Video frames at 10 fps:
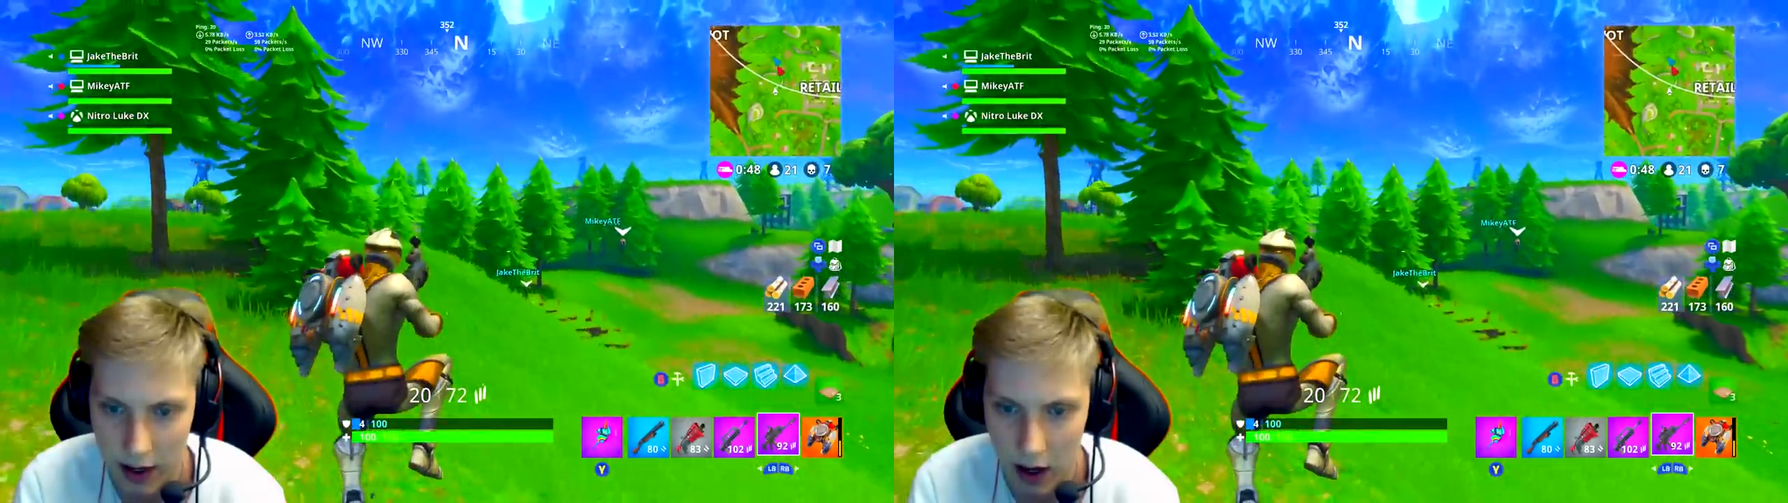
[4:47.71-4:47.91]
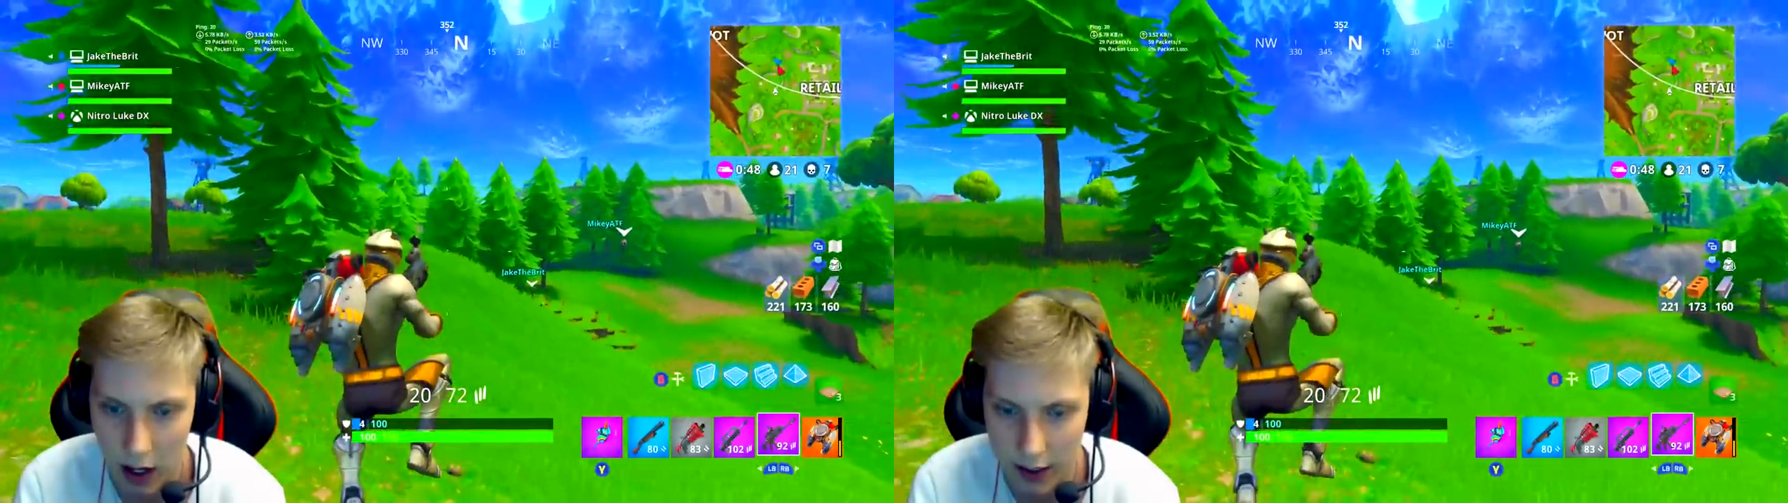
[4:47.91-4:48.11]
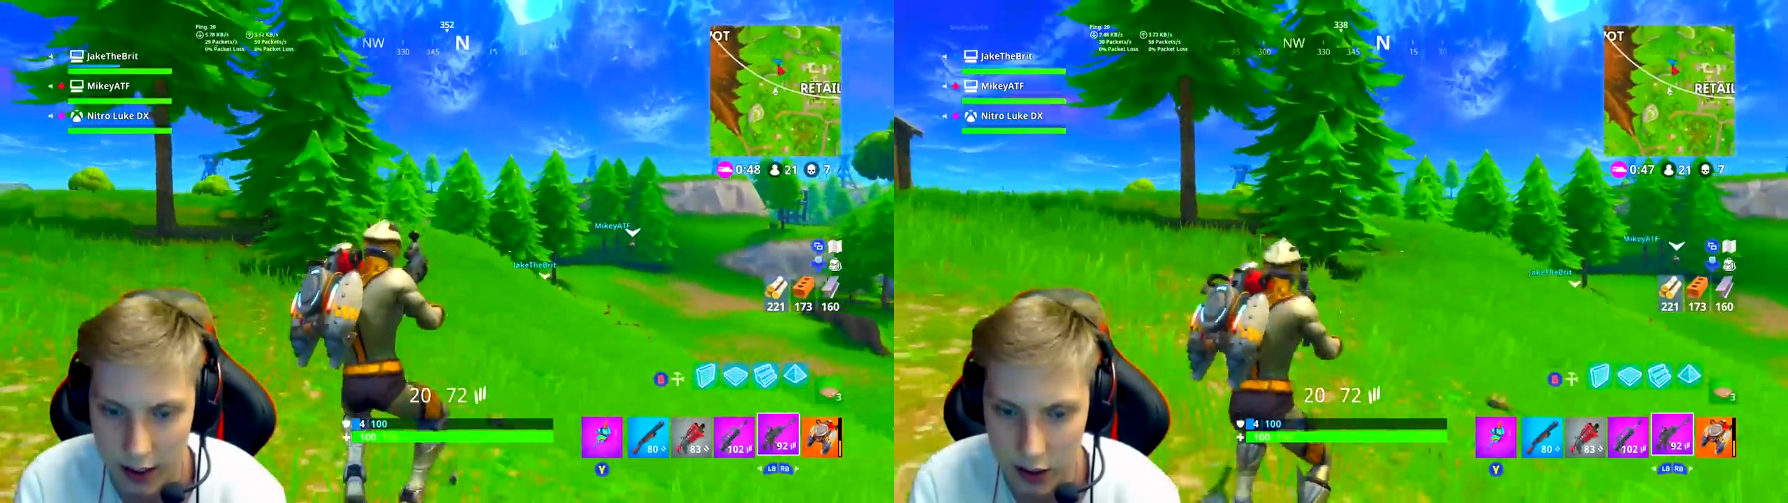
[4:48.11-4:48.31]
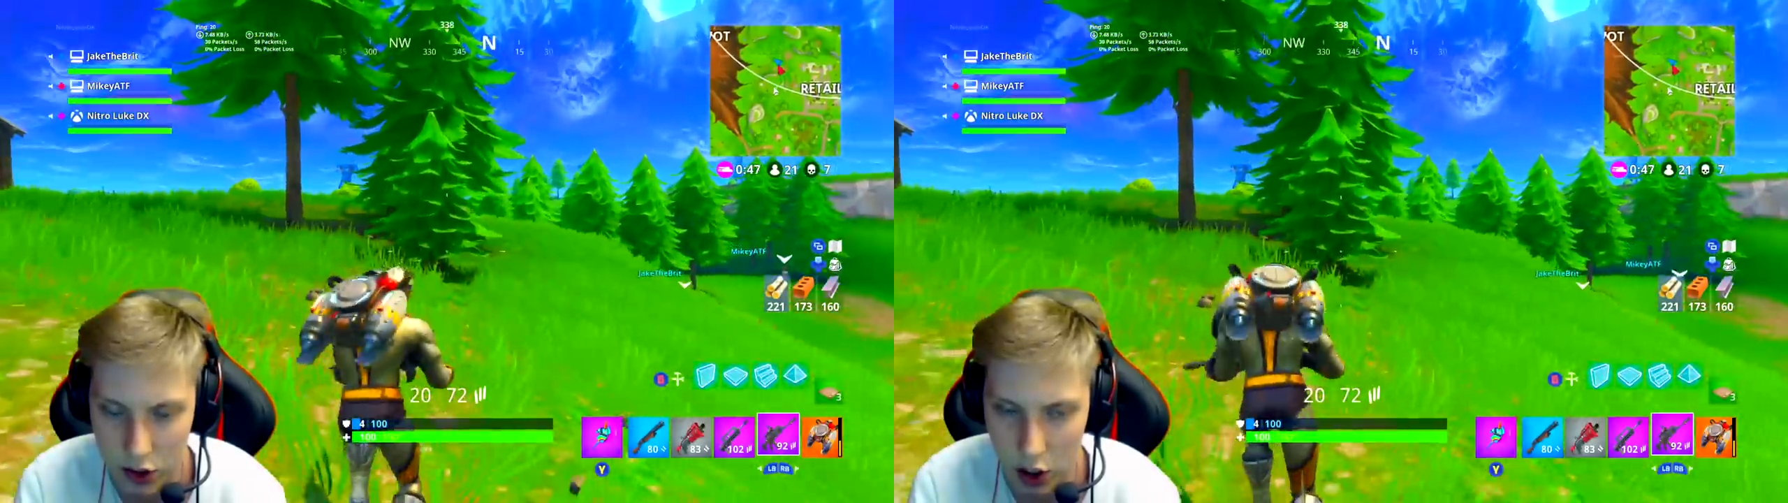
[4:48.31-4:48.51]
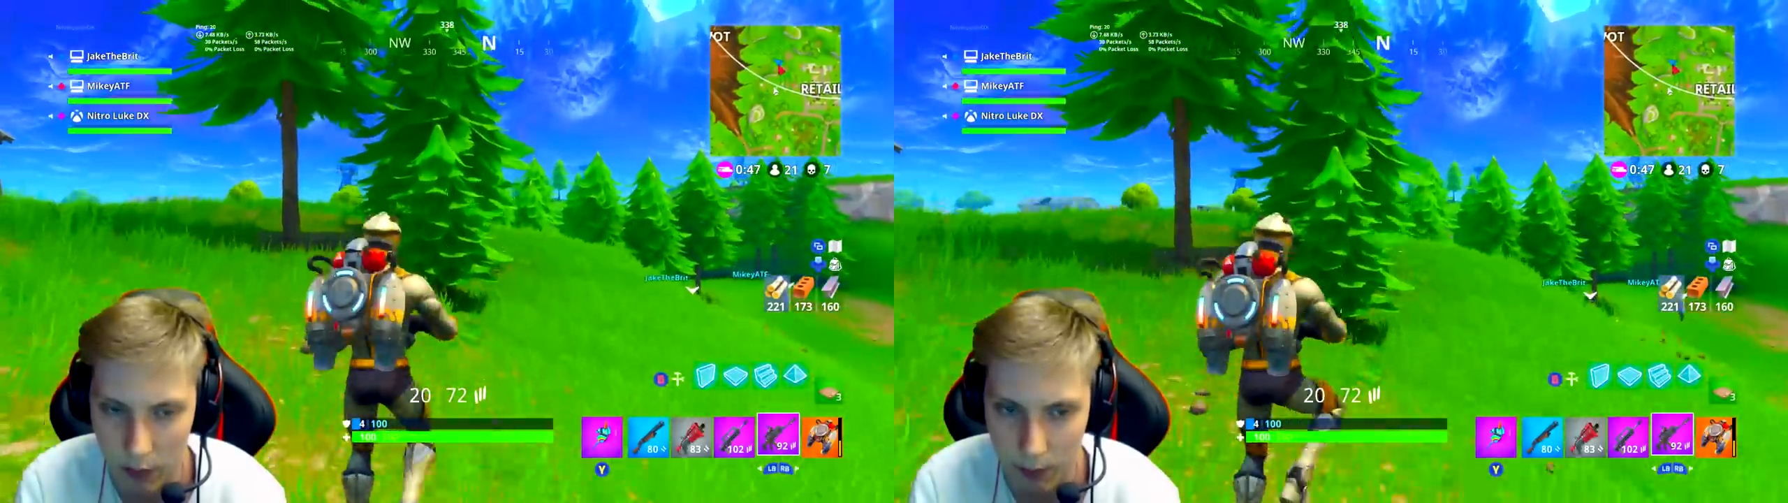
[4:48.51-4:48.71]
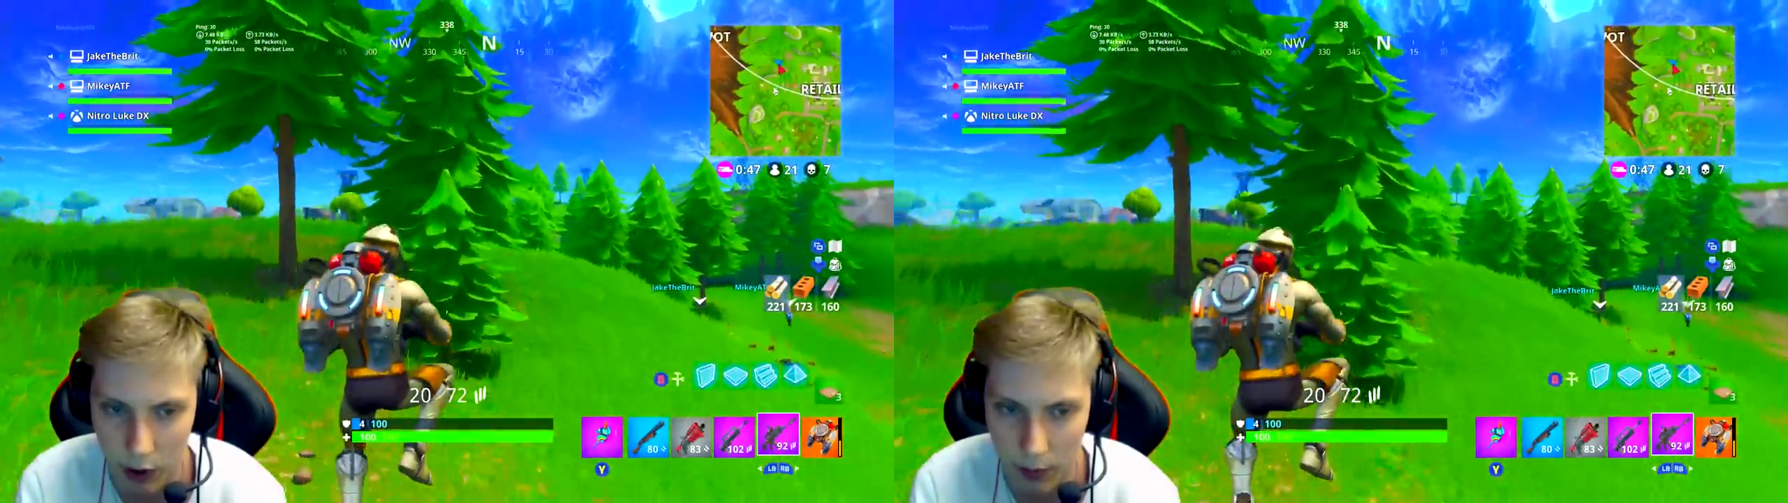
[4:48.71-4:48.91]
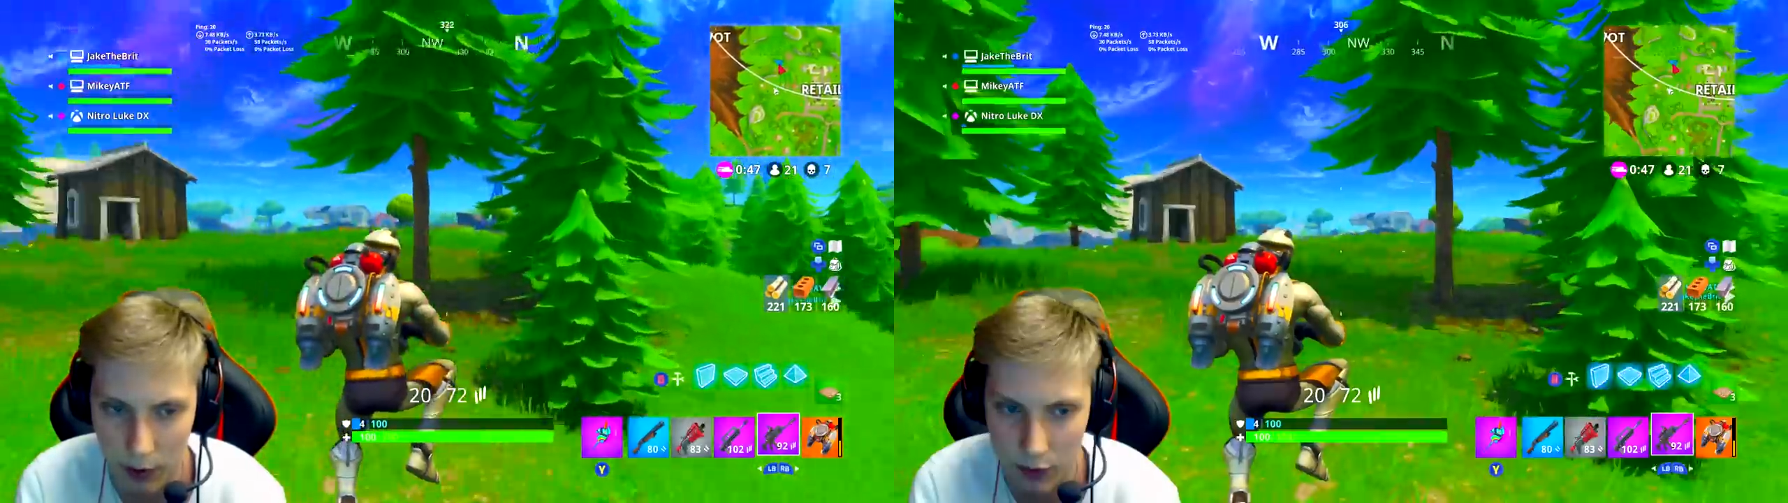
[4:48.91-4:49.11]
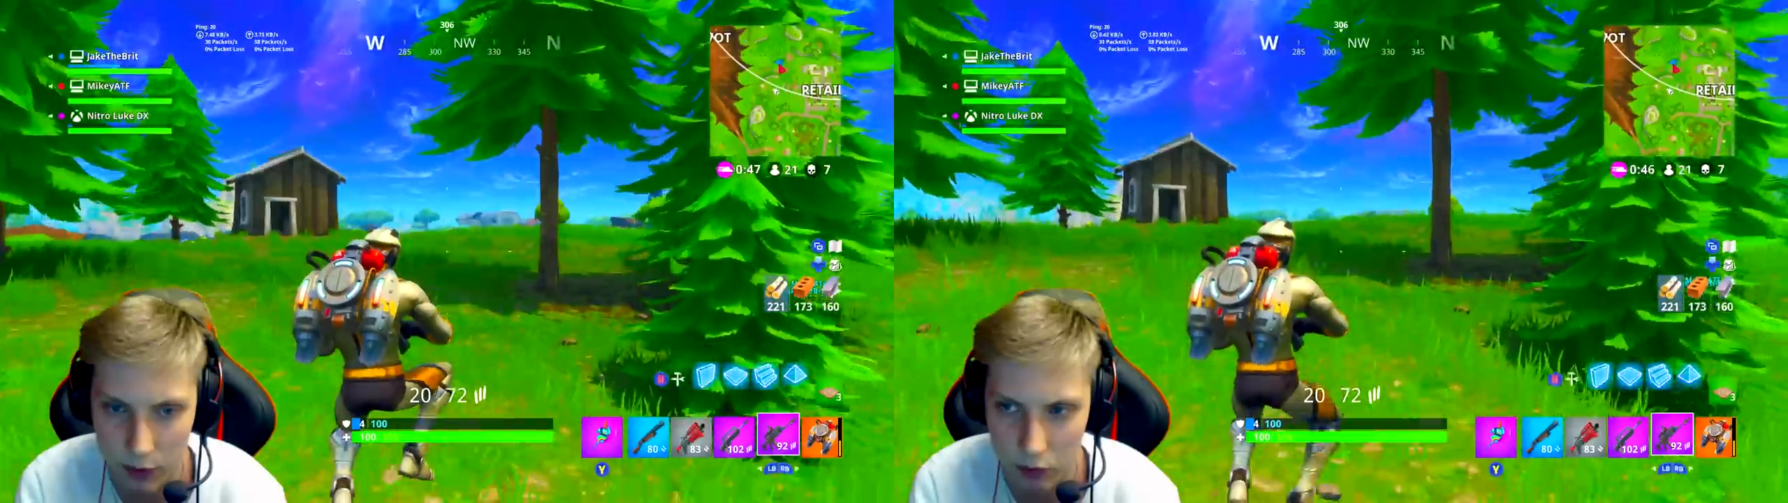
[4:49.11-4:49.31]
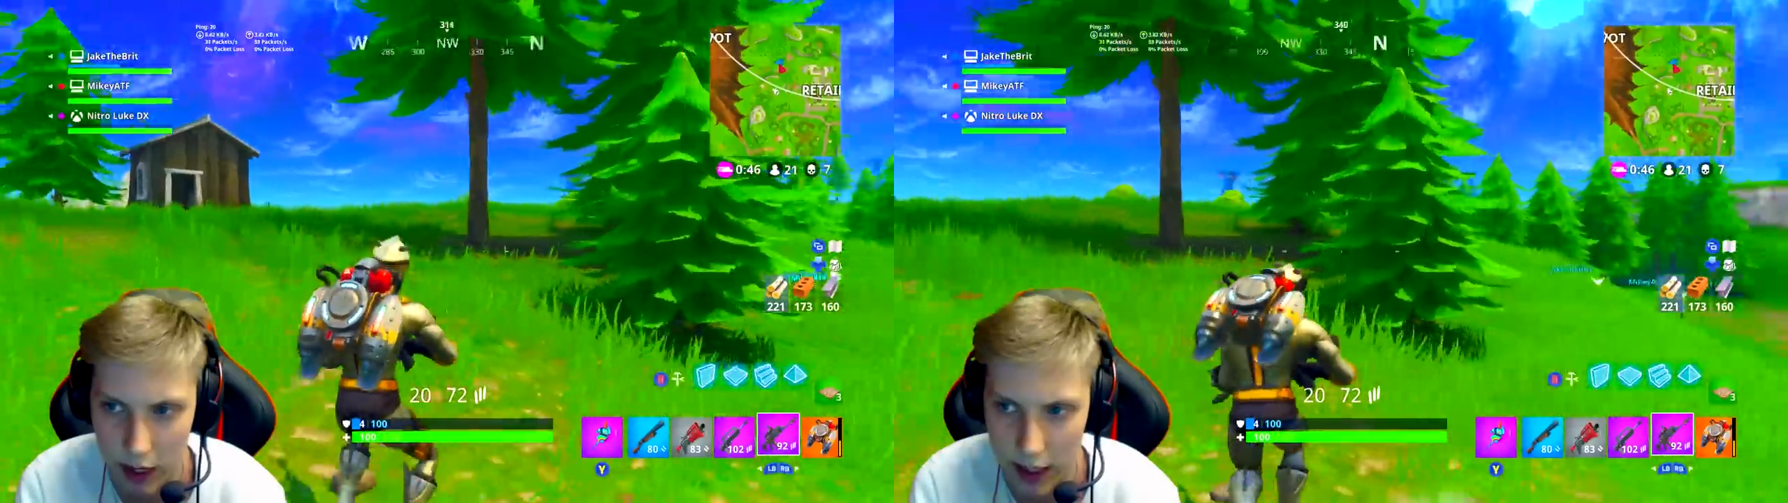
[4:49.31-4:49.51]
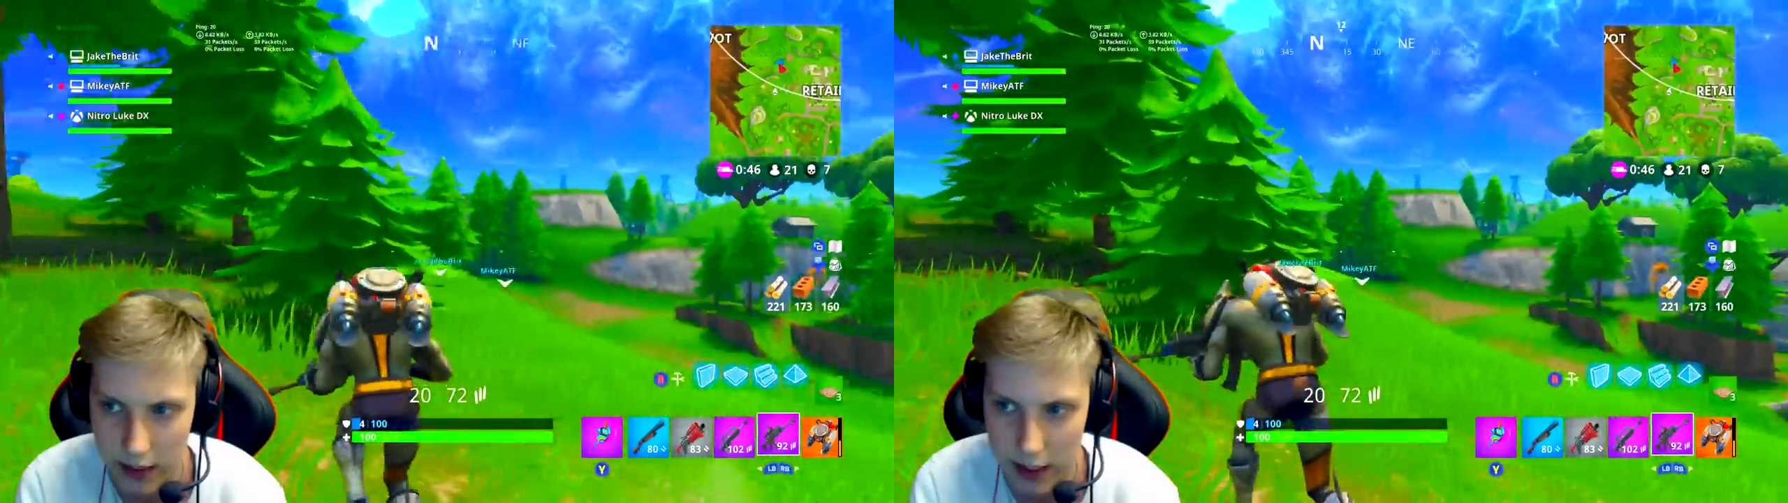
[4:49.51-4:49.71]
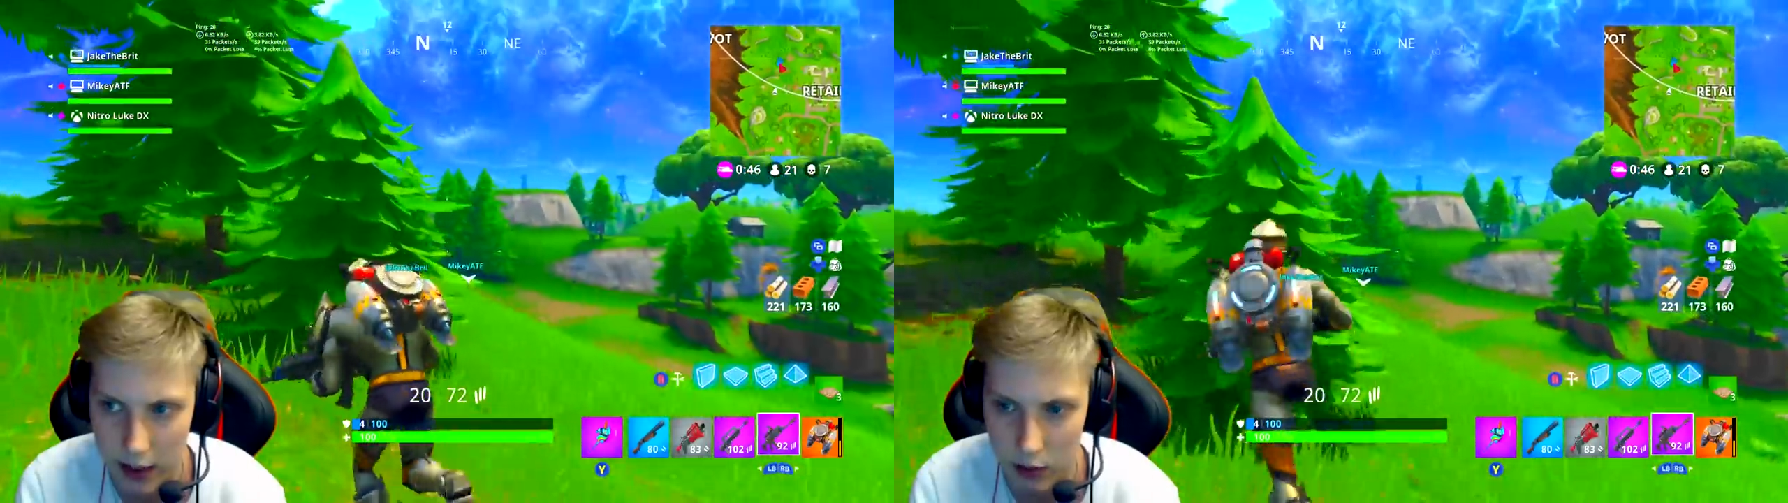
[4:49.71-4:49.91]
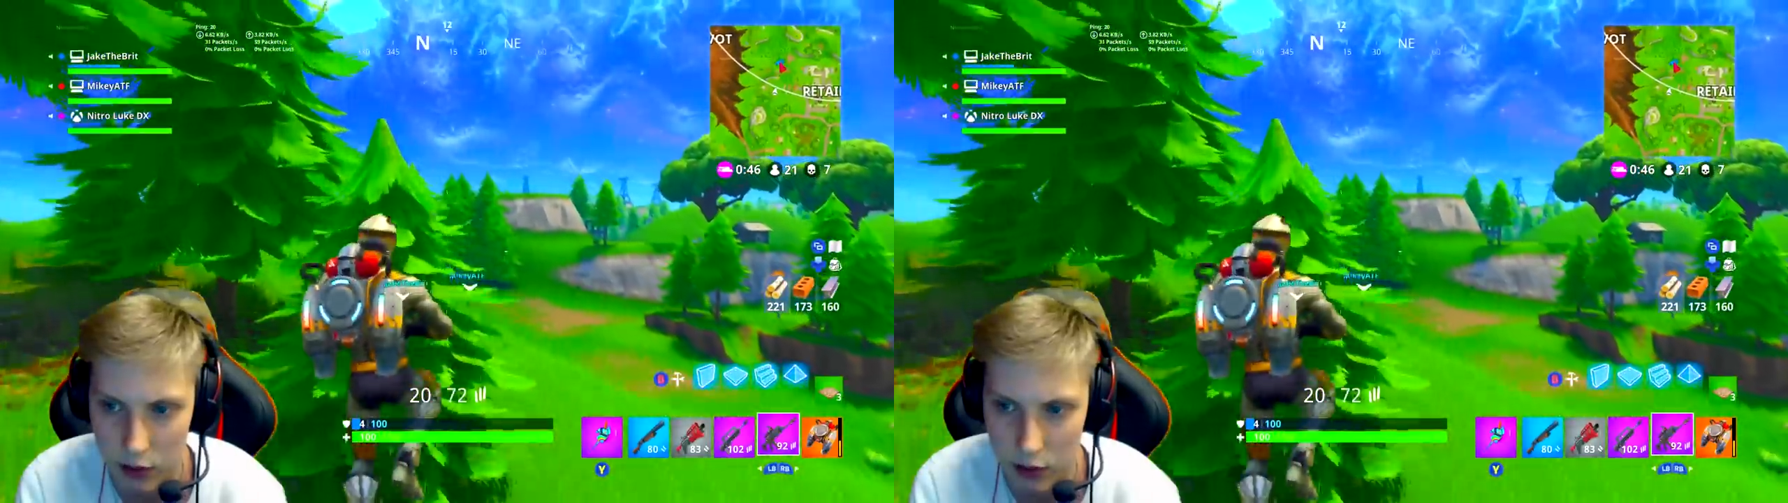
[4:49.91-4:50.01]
I sit at the top, pop off some easy kills